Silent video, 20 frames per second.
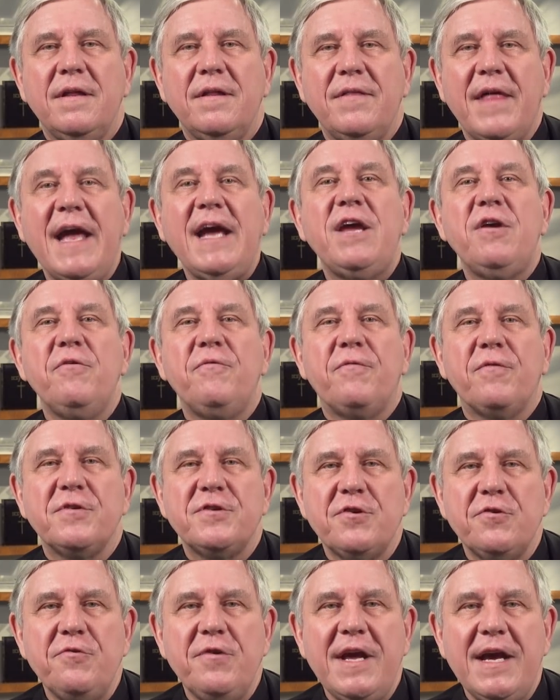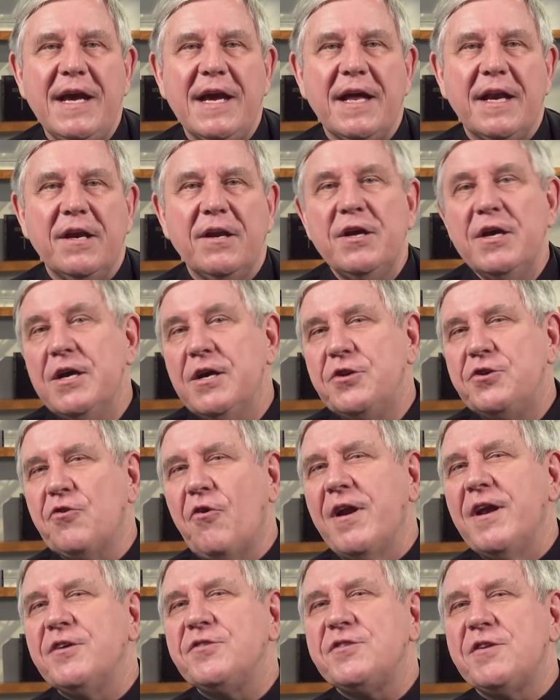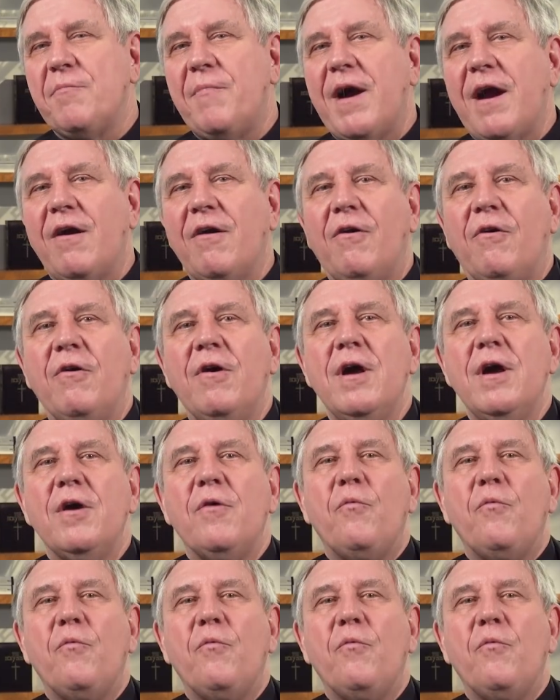Thank you for tuning in. Join us tomorrow